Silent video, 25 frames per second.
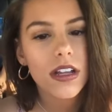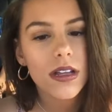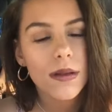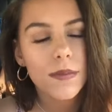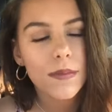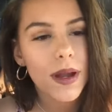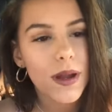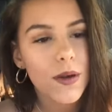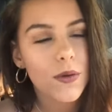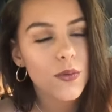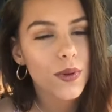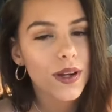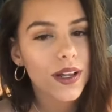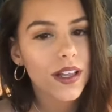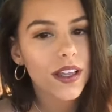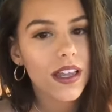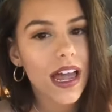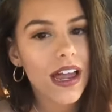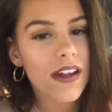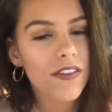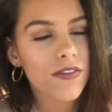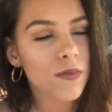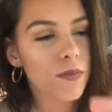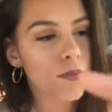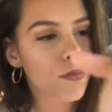My real
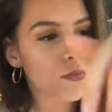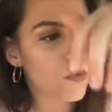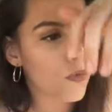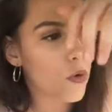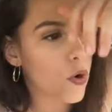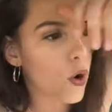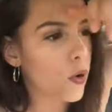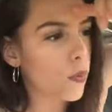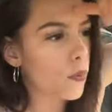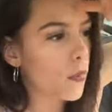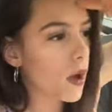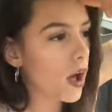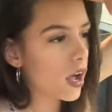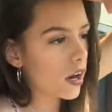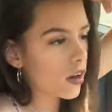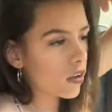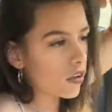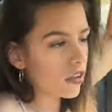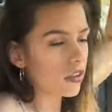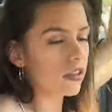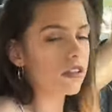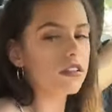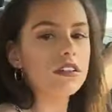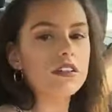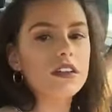life role
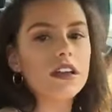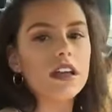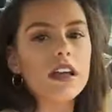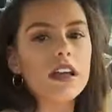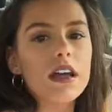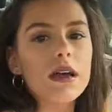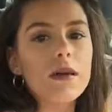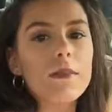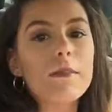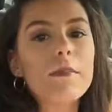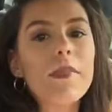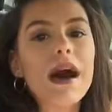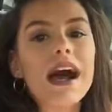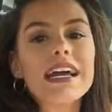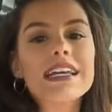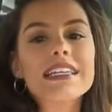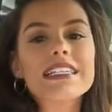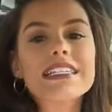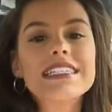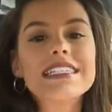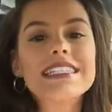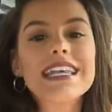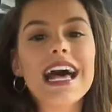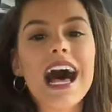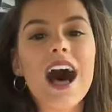model? Jake Paul.
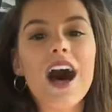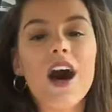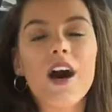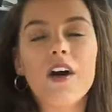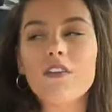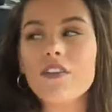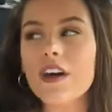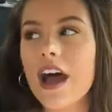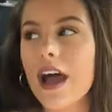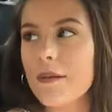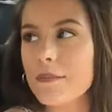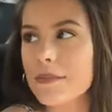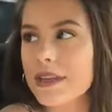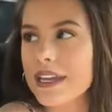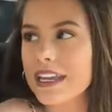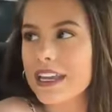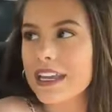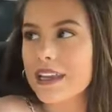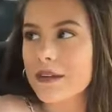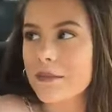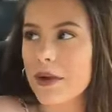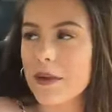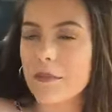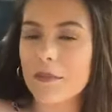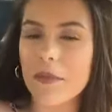Myself. I'm
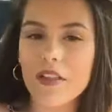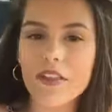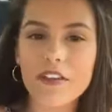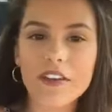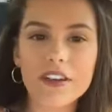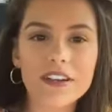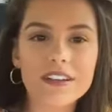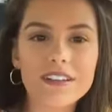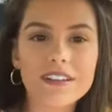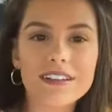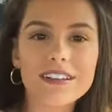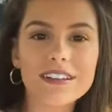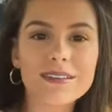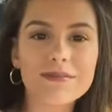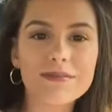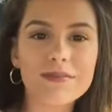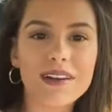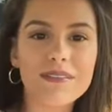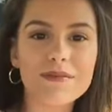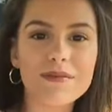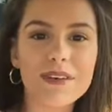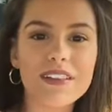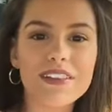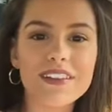kidding, my mother. My mother.